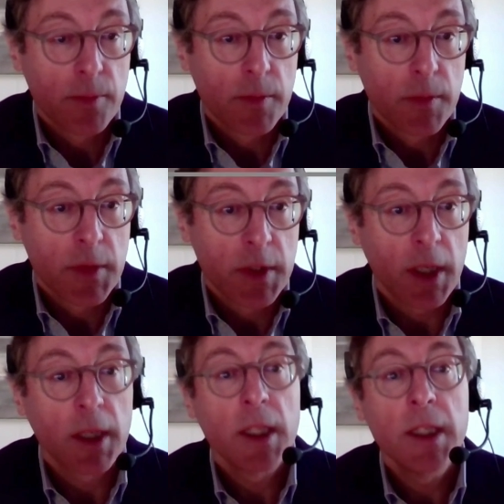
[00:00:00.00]

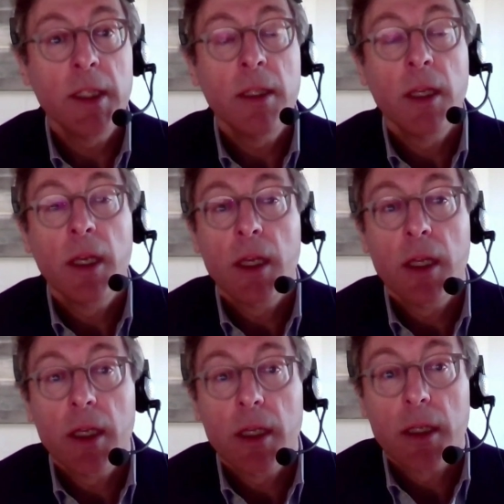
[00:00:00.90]
Secondly,
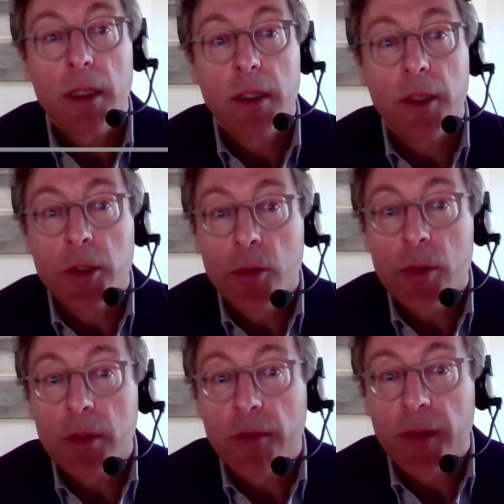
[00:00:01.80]
the use of
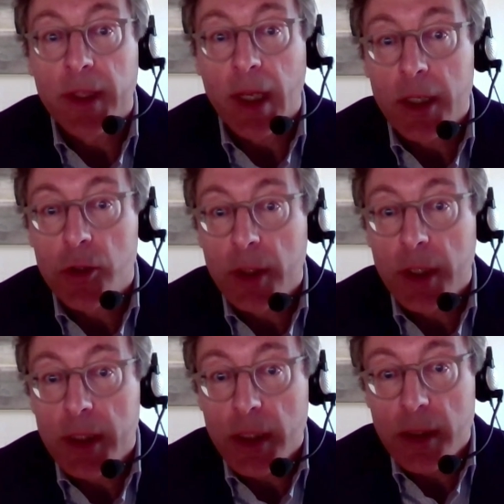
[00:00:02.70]
an electronic
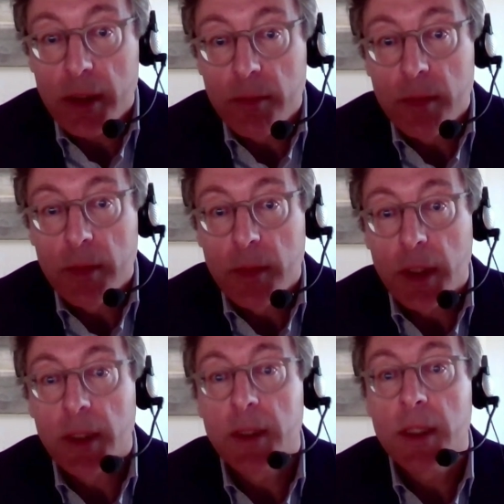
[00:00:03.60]
system in this
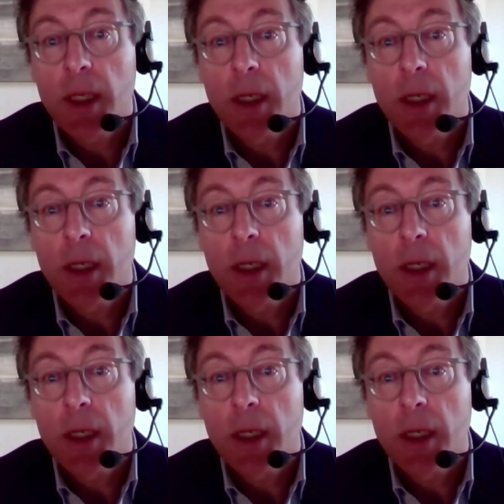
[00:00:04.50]
area